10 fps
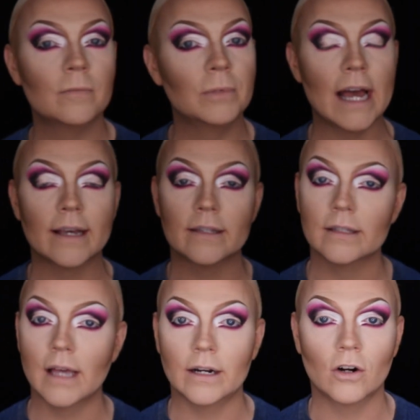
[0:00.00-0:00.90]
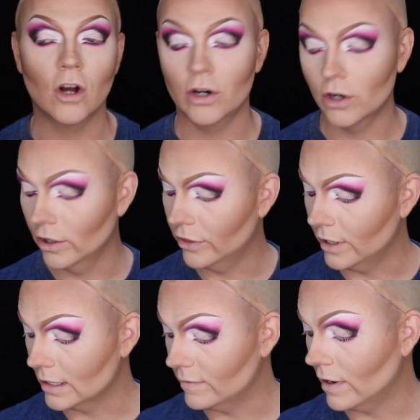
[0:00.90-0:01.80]
the blackest liner on earth
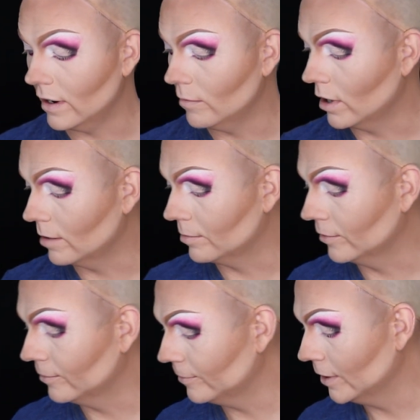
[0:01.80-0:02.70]
and it's very waterproof.